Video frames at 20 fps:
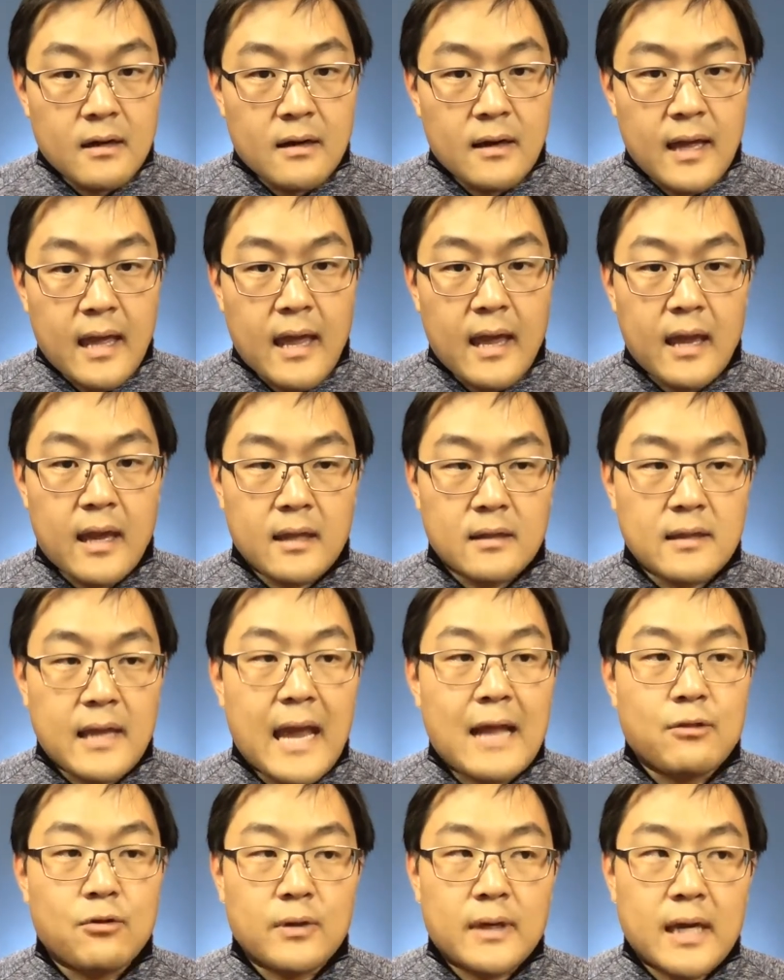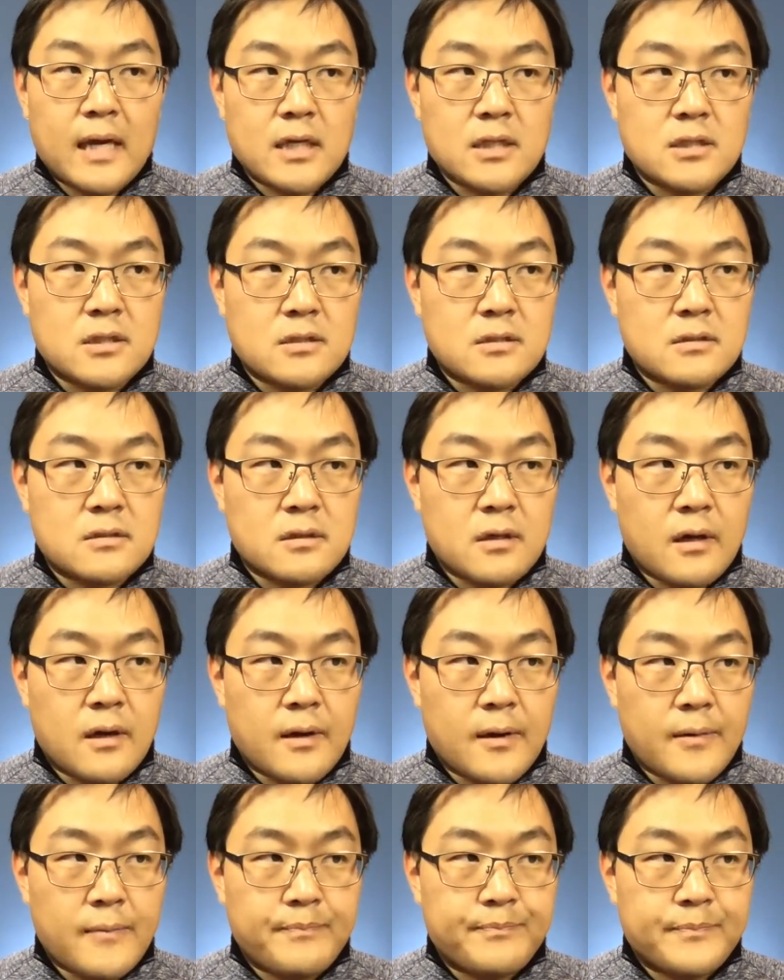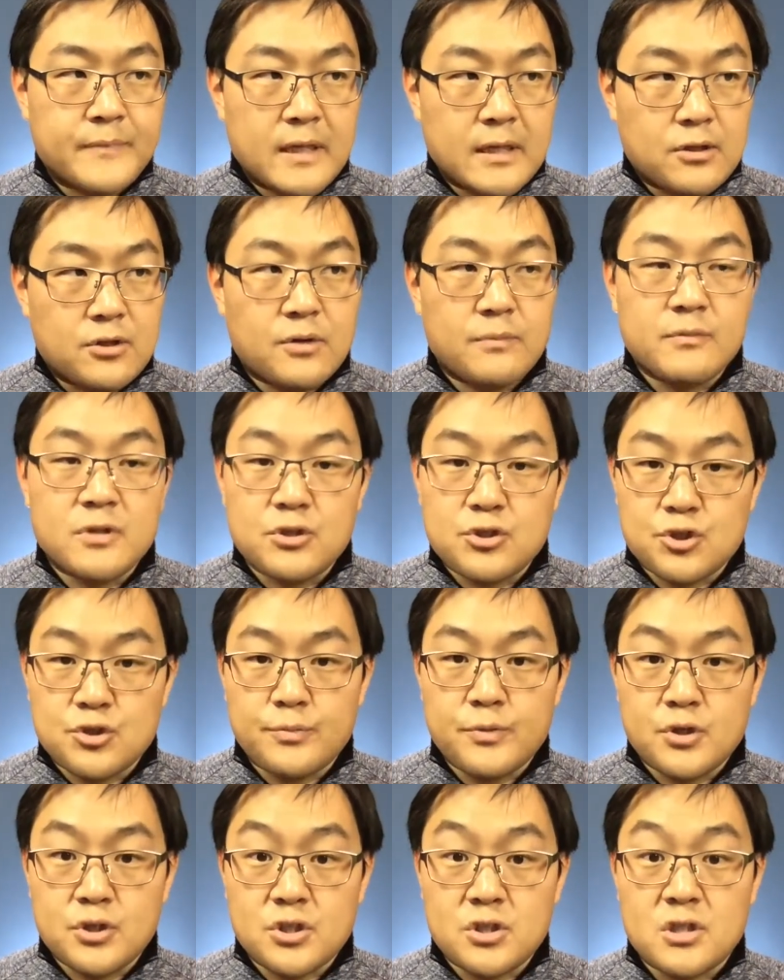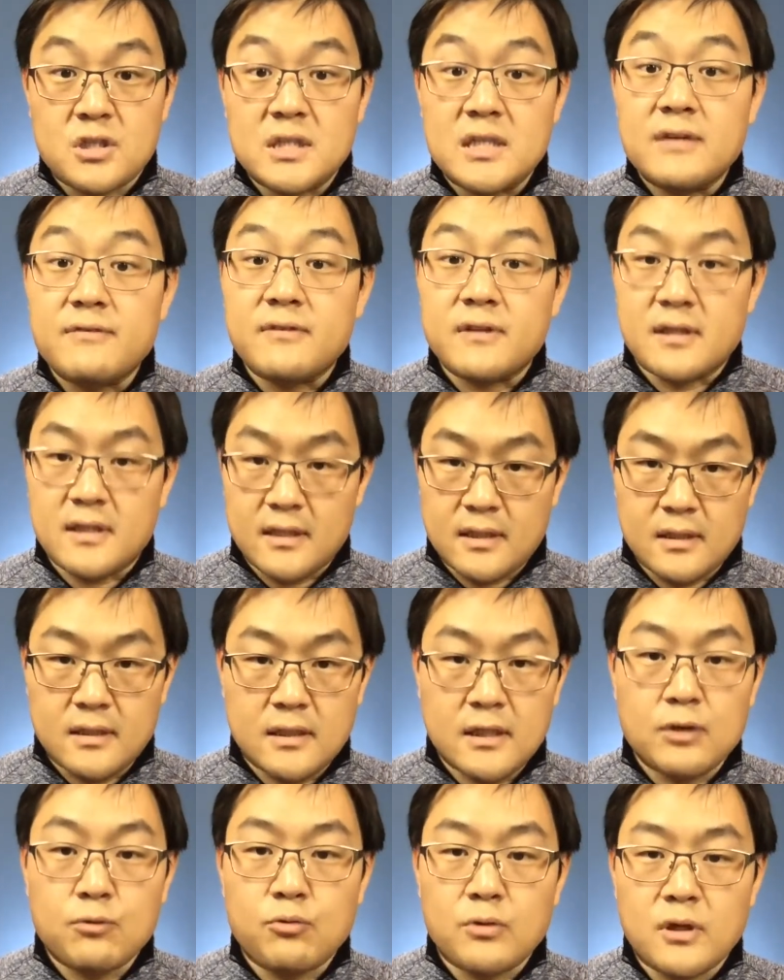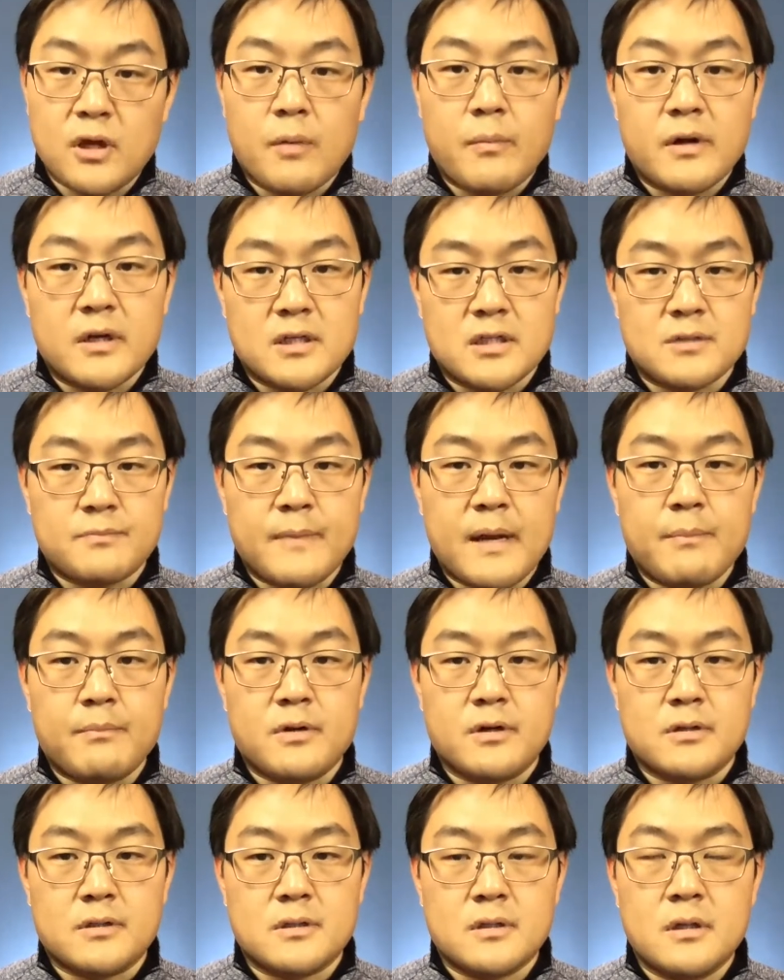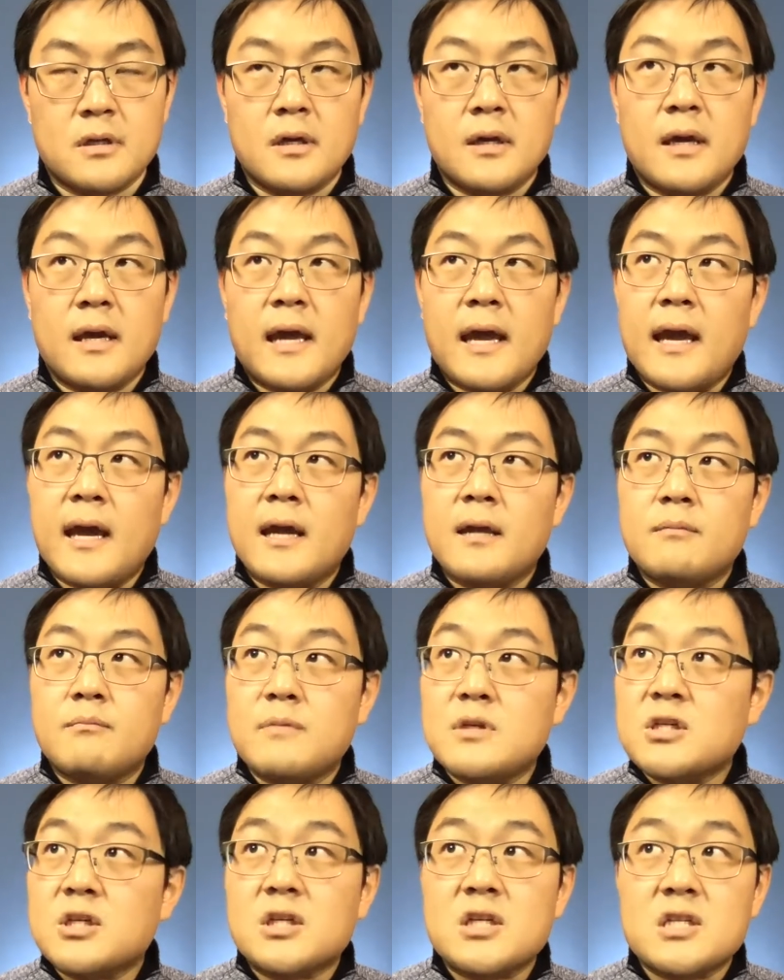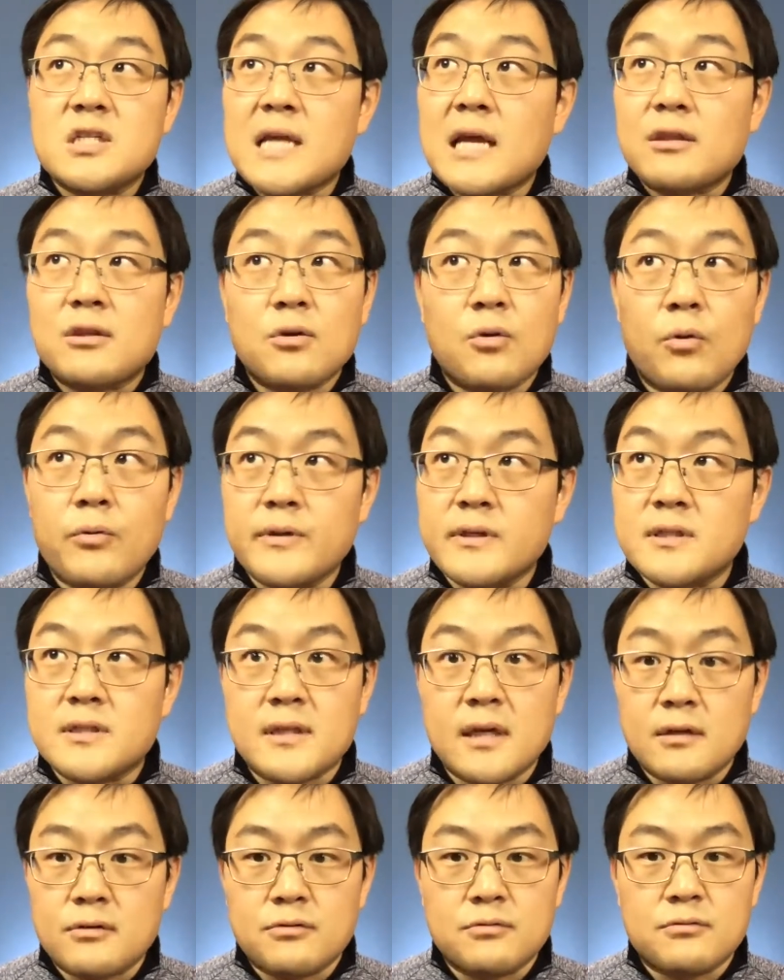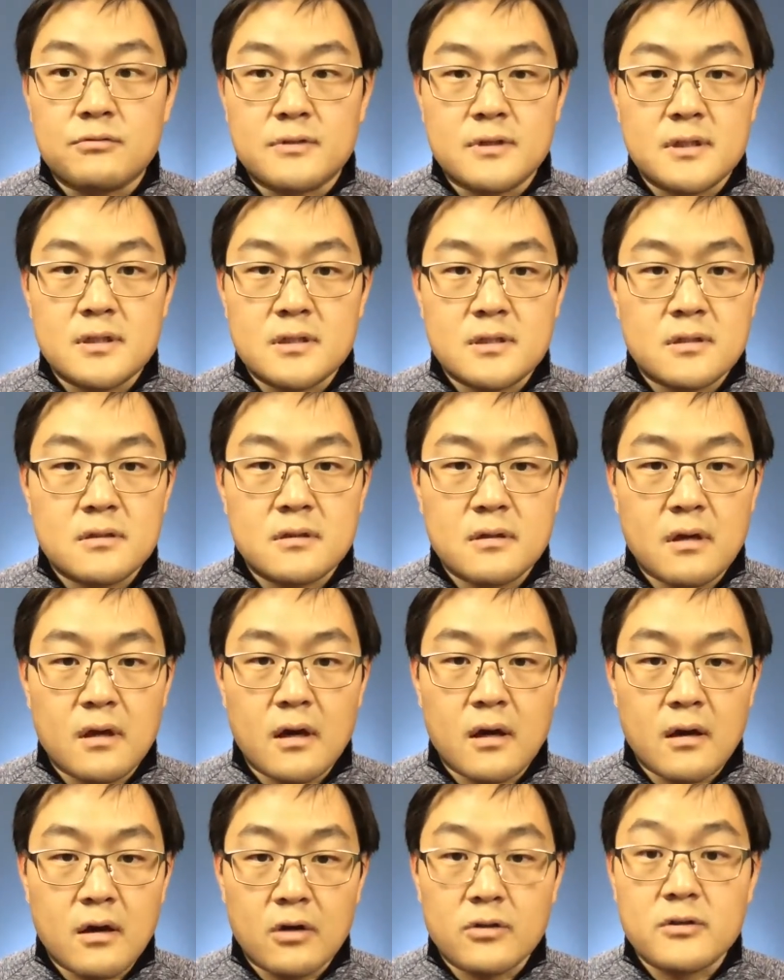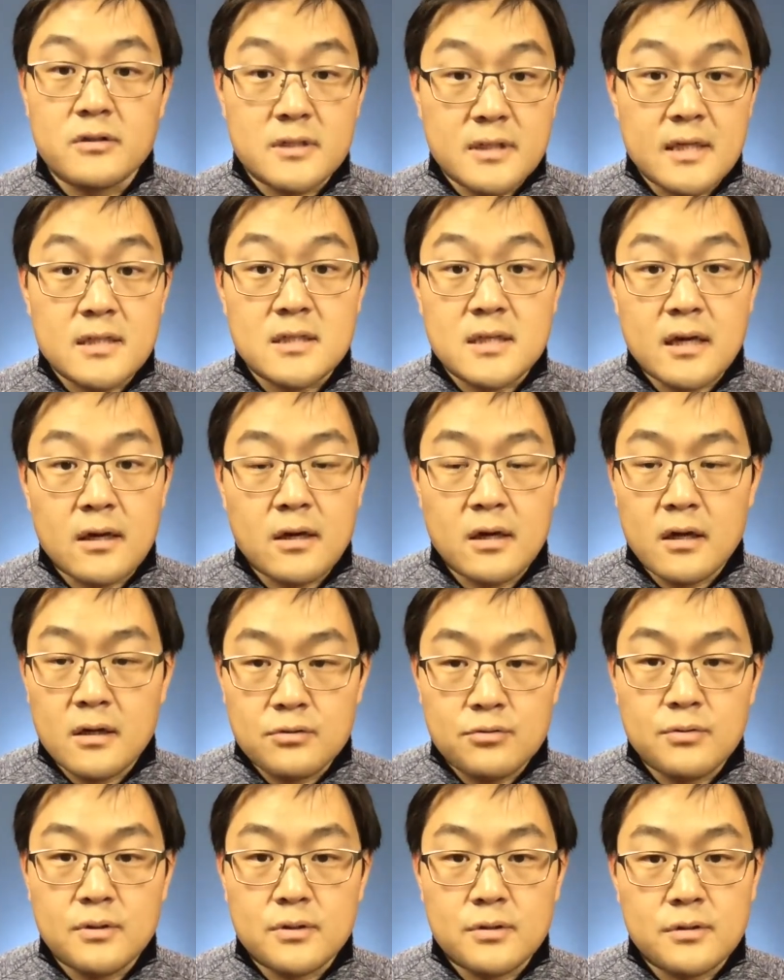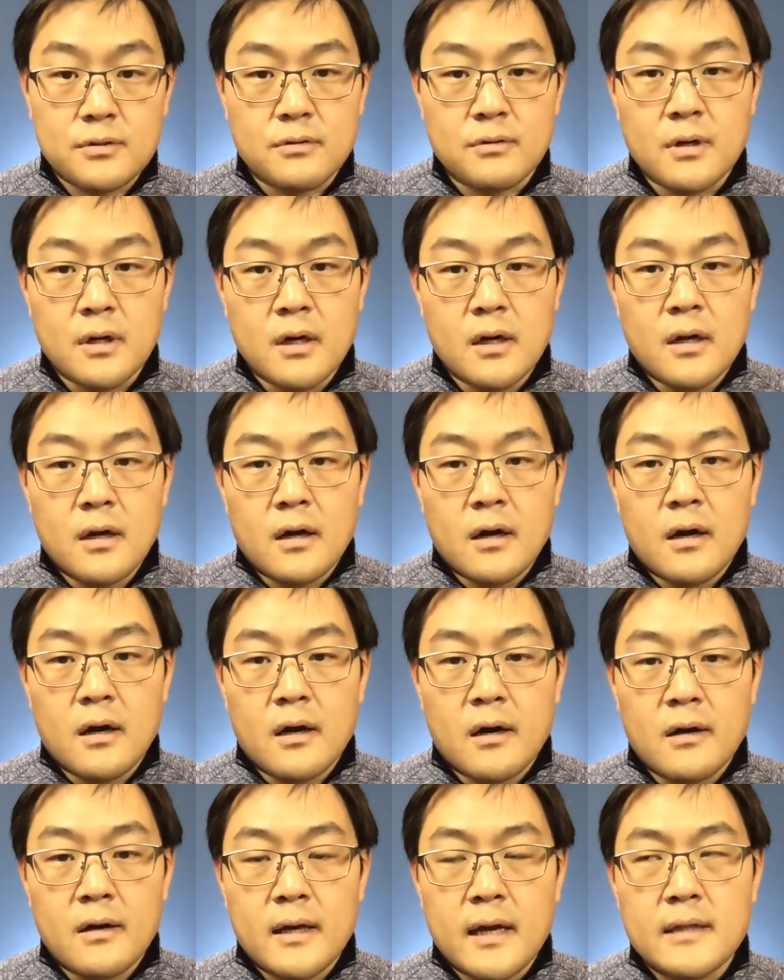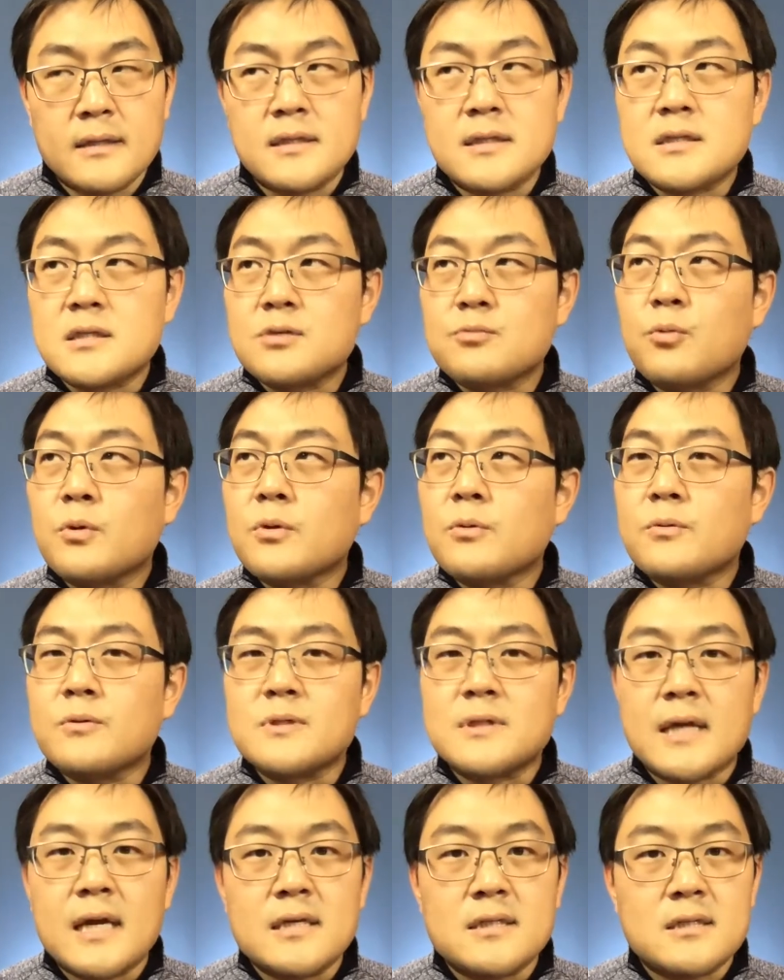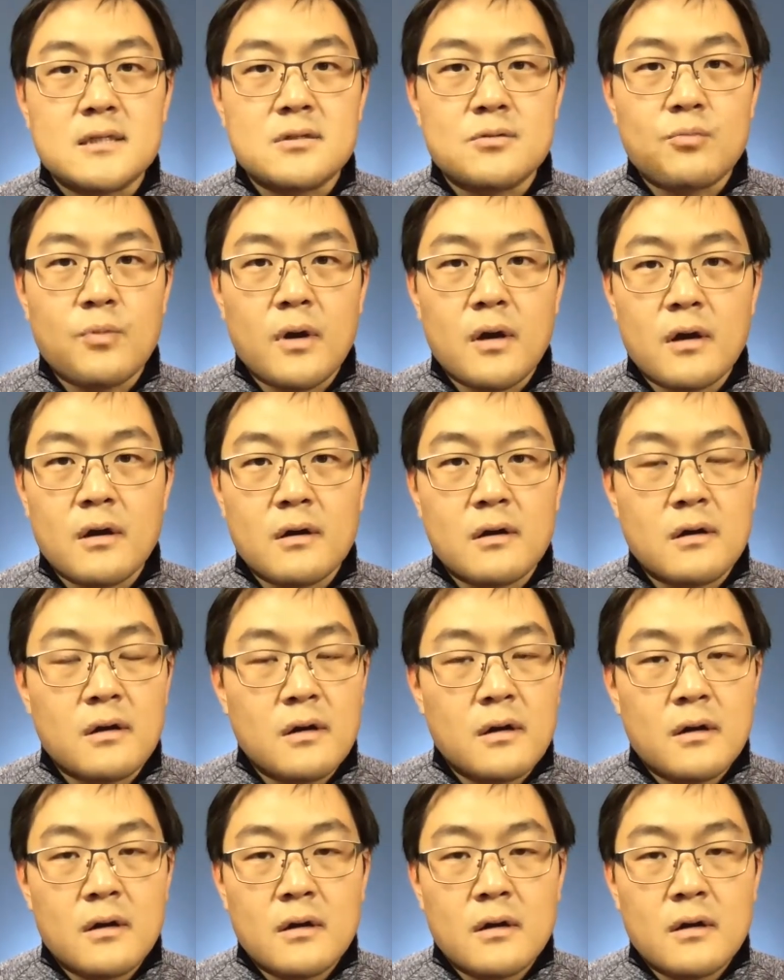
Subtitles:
and allocates interim distributions equally among its members. And Michigan is not the only state to do this. Other states do it too. And this is one of those cases where